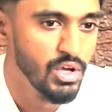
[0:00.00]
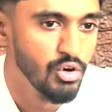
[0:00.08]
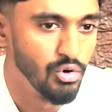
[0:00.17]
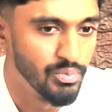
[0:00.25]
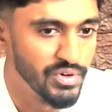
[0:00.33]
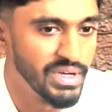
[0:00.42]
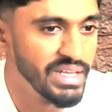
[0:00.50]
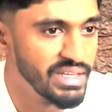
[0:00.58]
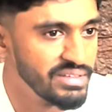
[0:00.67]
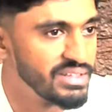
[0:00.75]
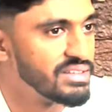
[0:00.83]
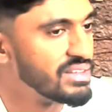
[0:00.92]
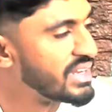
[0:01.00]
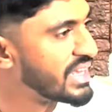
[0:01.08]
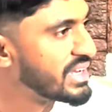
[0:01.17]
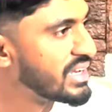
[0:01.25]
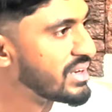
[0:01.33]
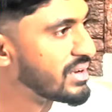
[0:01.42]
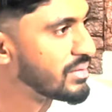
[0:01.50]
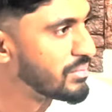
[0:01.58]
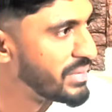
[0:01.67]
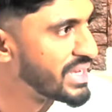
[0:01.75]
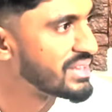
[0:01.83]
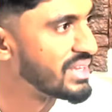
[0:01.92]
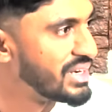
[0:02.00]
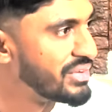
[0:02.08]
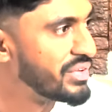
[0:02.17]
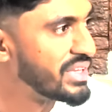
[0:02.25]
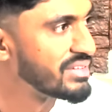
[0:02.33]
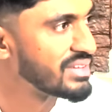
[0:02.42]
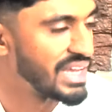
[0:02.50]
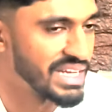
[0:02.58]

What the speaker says: Hopefully this season I can make that difference.